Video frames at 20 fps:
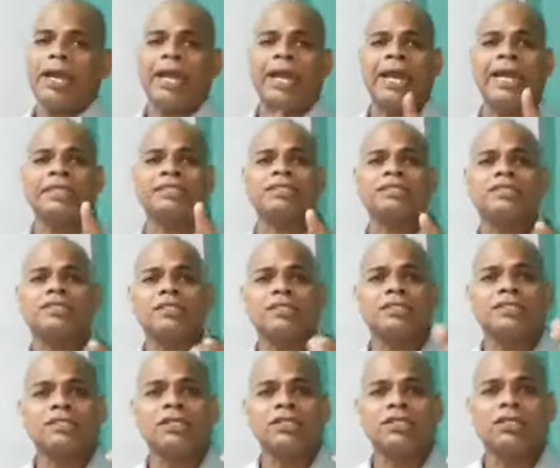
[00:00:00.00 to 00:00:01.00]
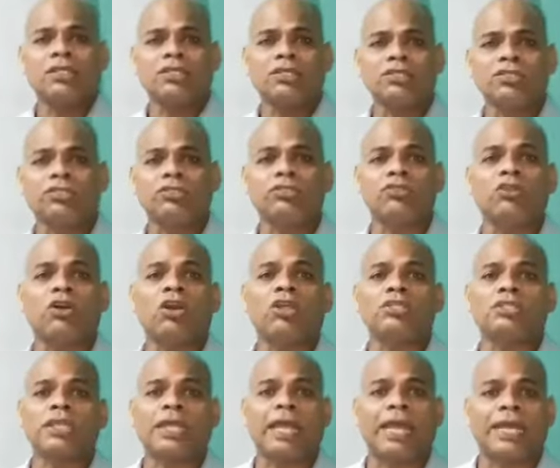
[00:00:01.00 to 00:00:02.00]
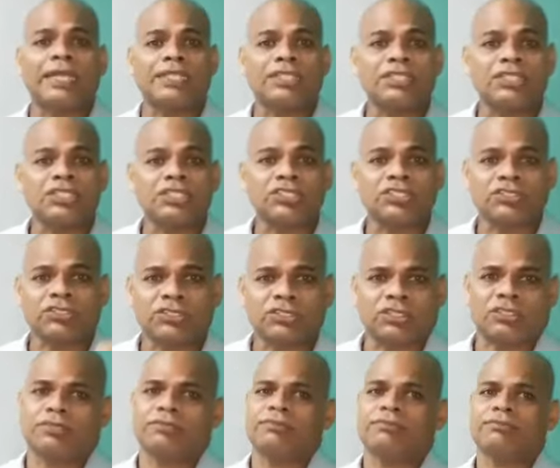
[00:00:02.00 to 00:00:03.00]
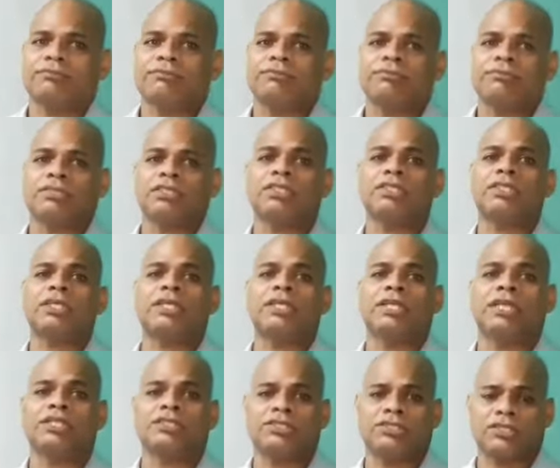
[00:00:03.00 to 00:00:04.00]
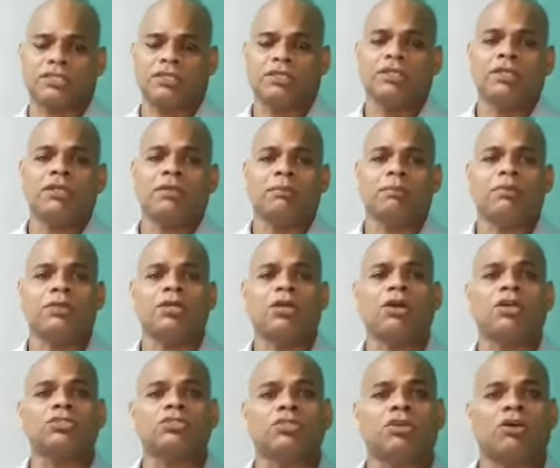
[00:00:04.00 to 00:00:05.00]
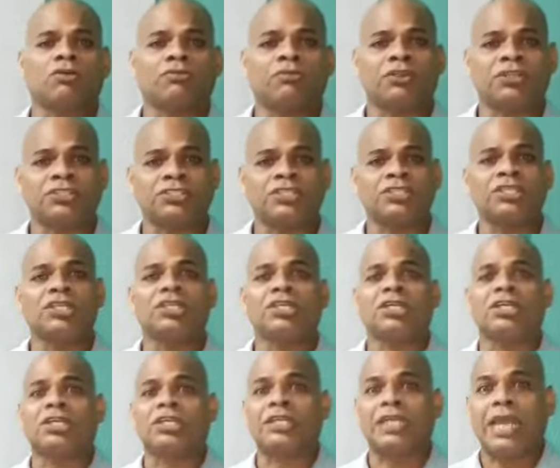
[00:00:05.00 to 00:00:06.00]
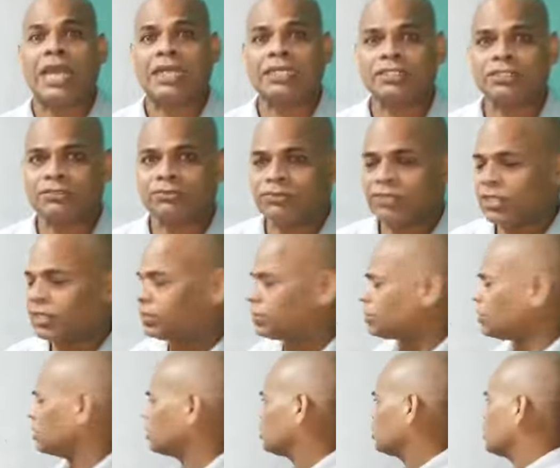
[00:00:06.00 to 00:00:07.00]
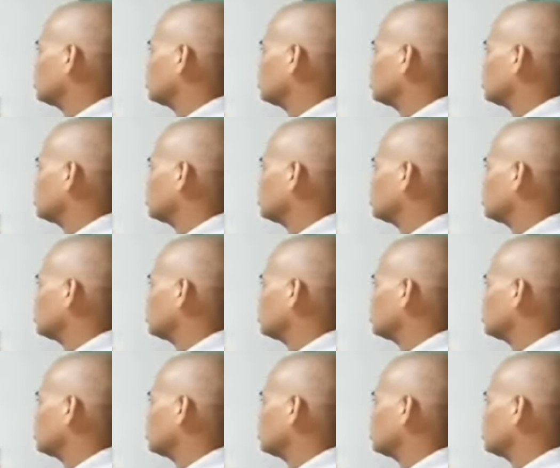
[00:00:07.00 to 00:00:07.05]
H do not exist in the nature because of its reactive nature.